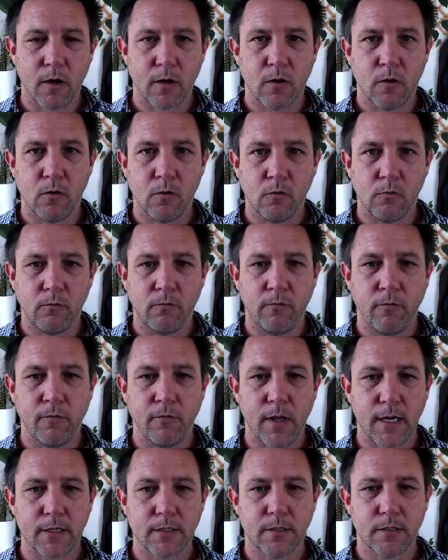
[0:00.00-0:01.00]
called
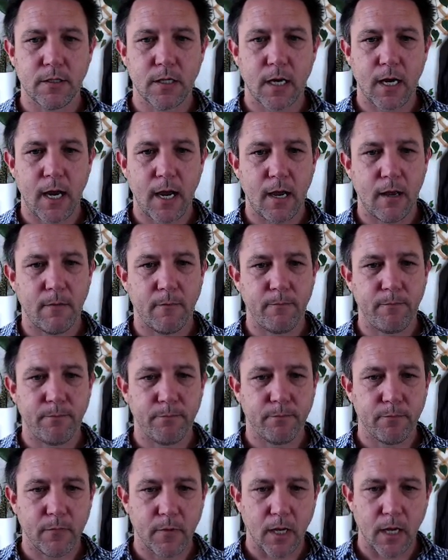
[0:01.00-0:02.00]
Flux Checkout.
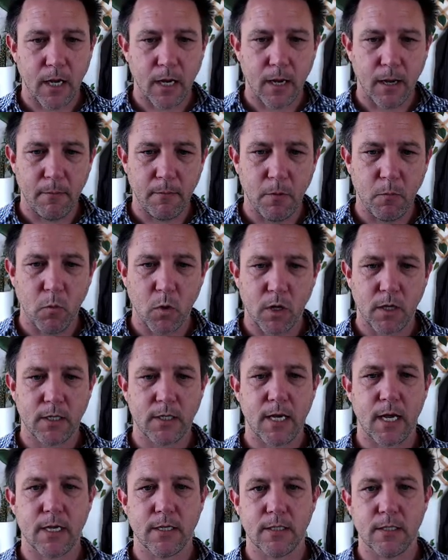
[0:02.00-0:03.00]
And what it
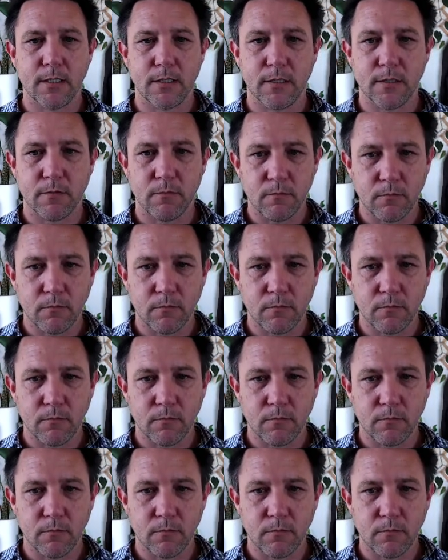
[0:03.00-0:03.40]
does is just